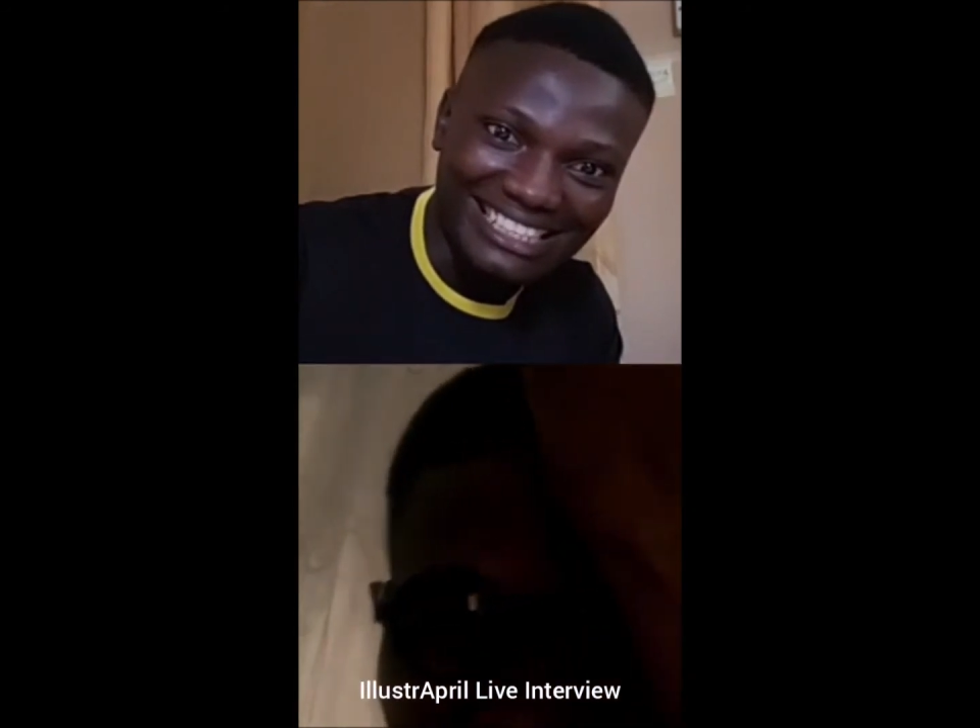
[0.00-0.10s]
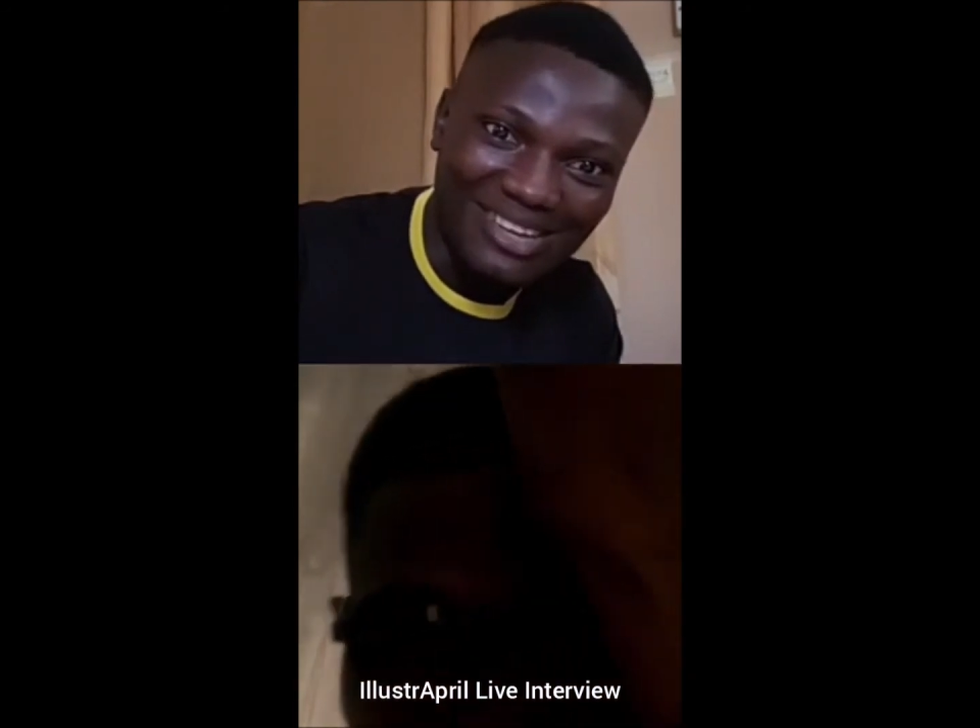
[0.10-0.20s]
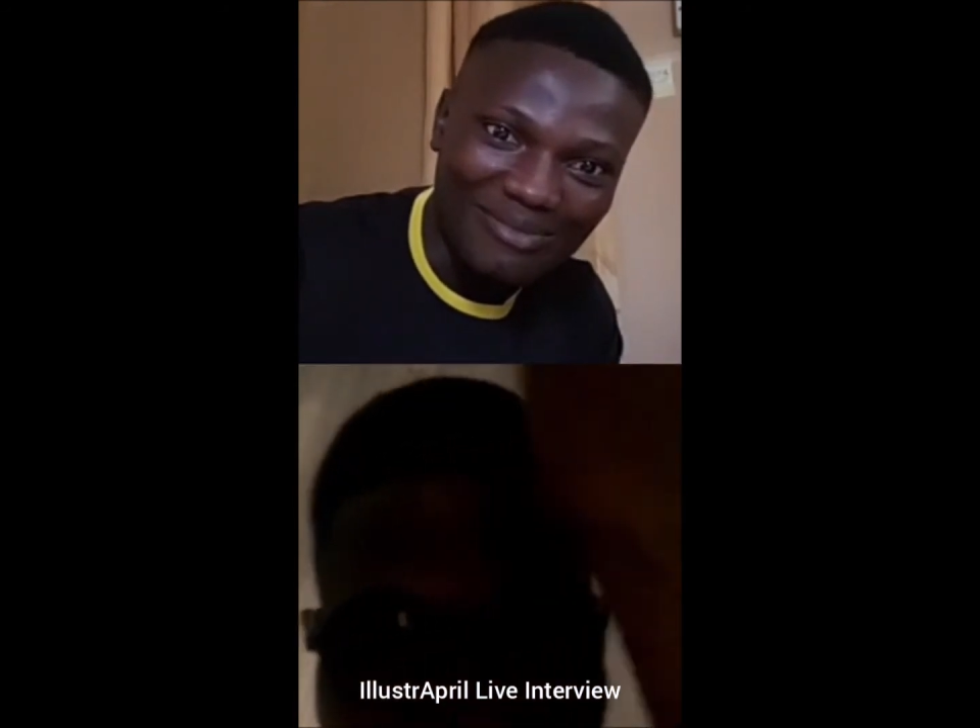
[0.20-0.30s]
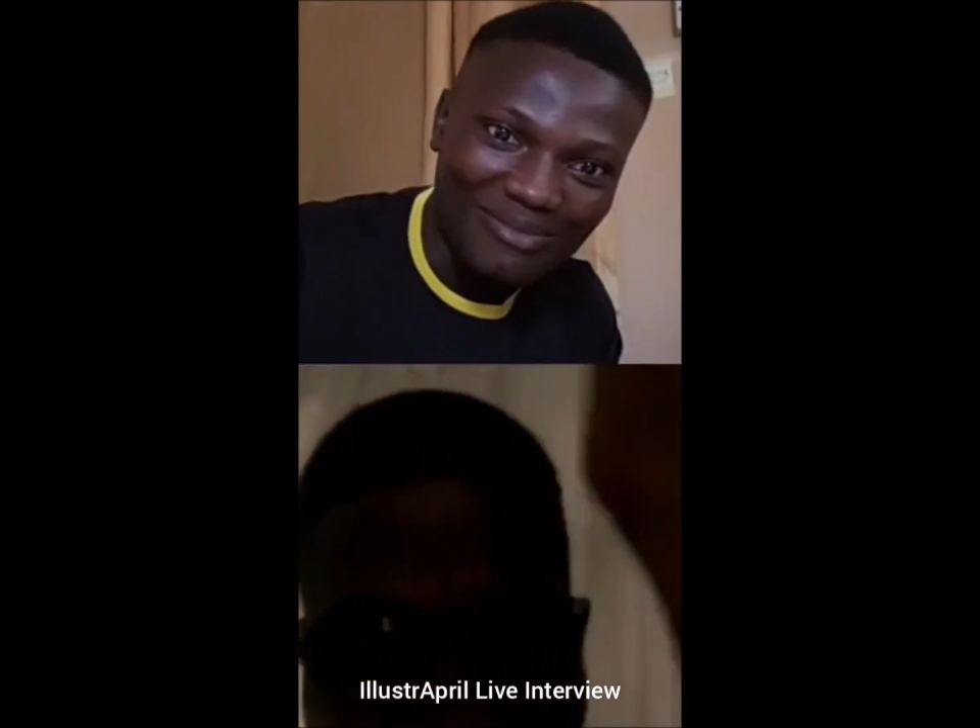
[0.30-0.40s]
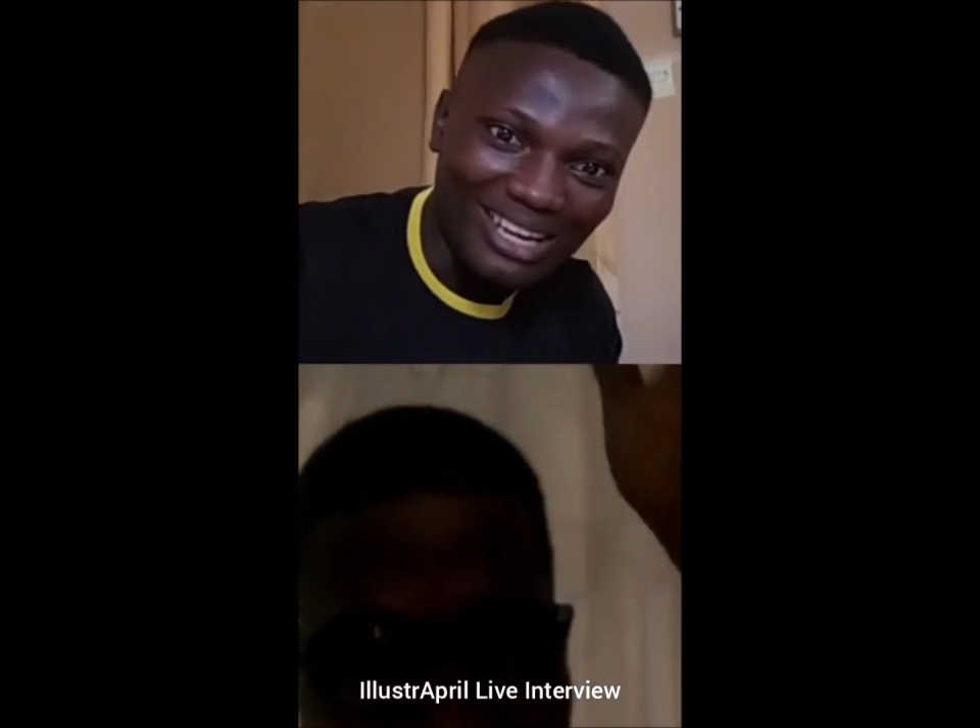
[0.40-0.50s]

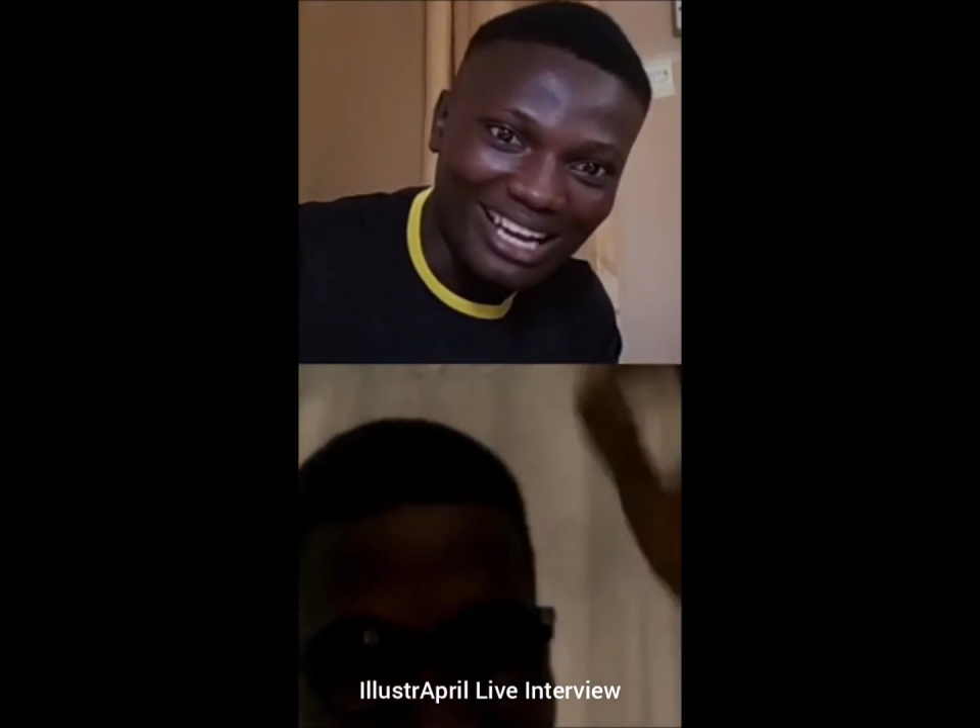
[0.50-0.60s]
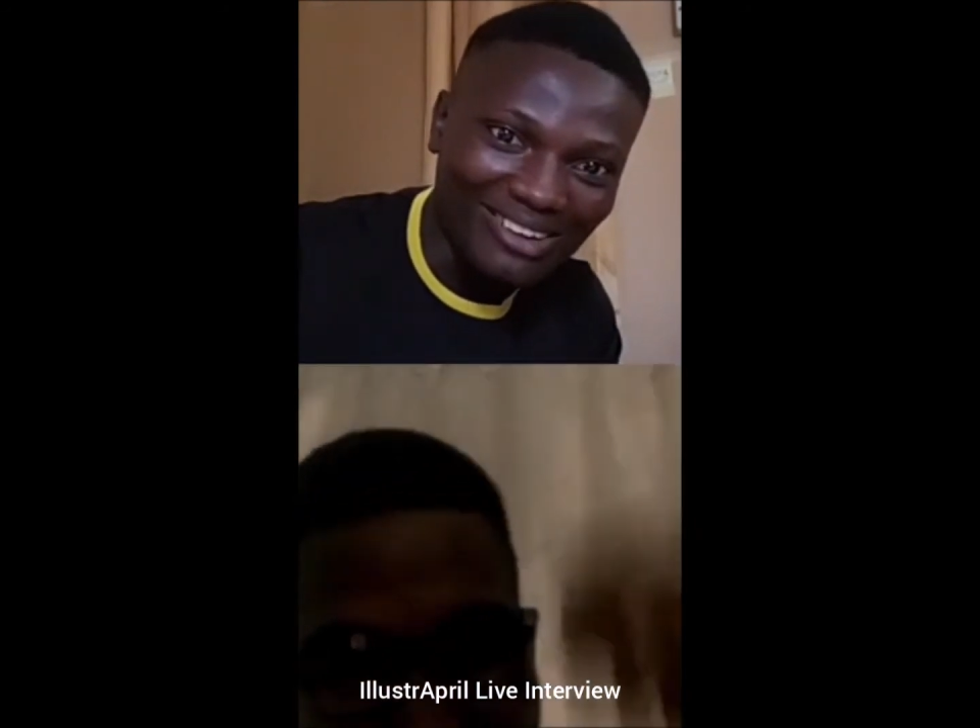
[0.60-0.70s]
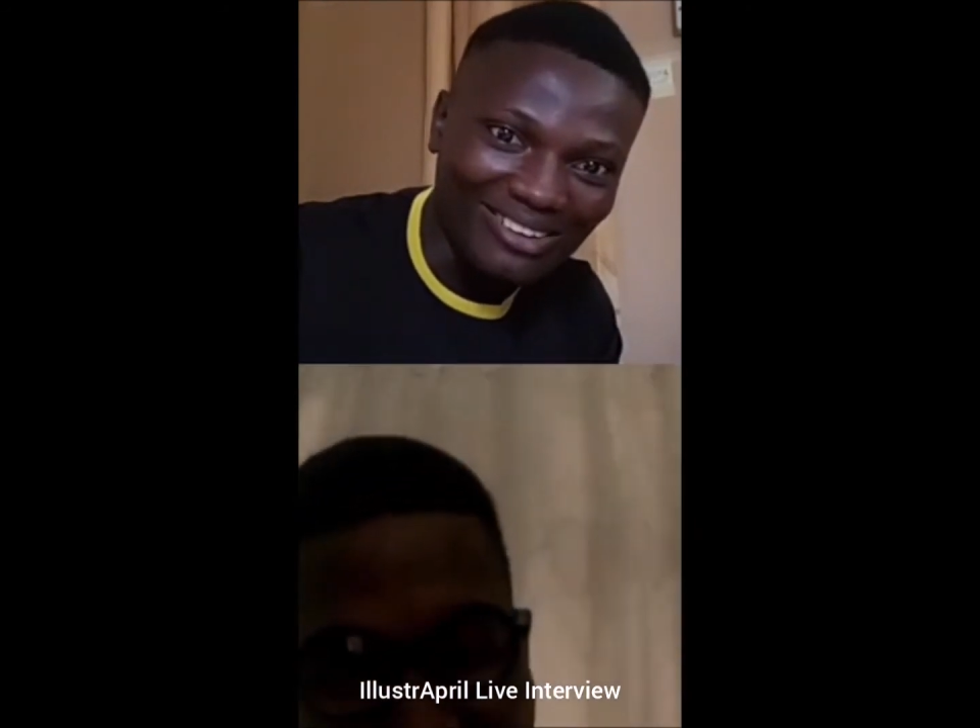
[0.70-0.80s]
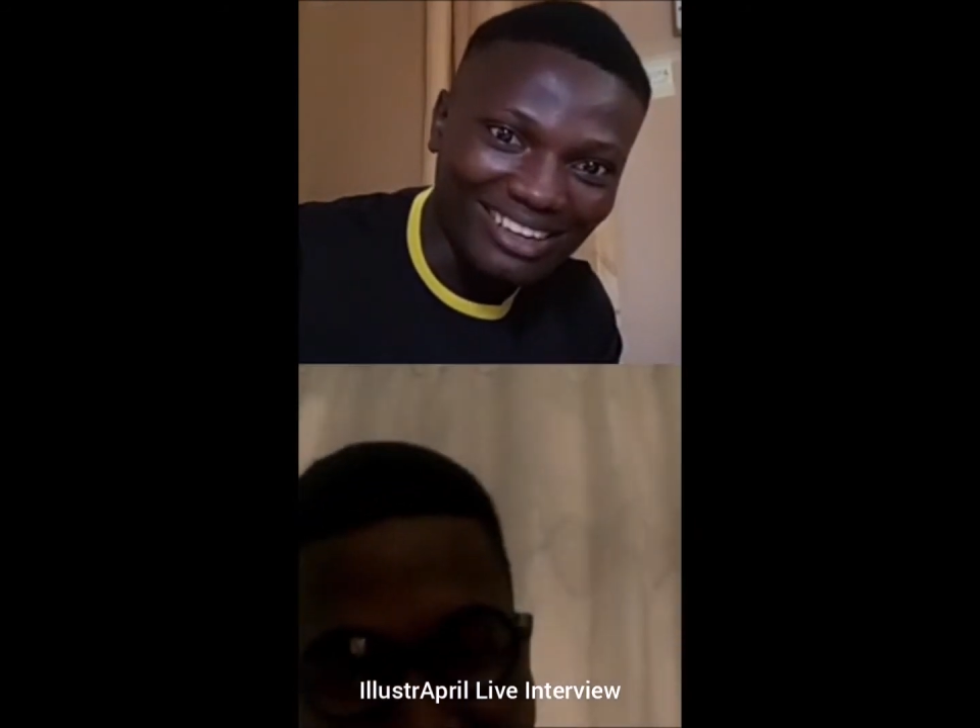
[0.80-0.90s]
don't know Bolayo?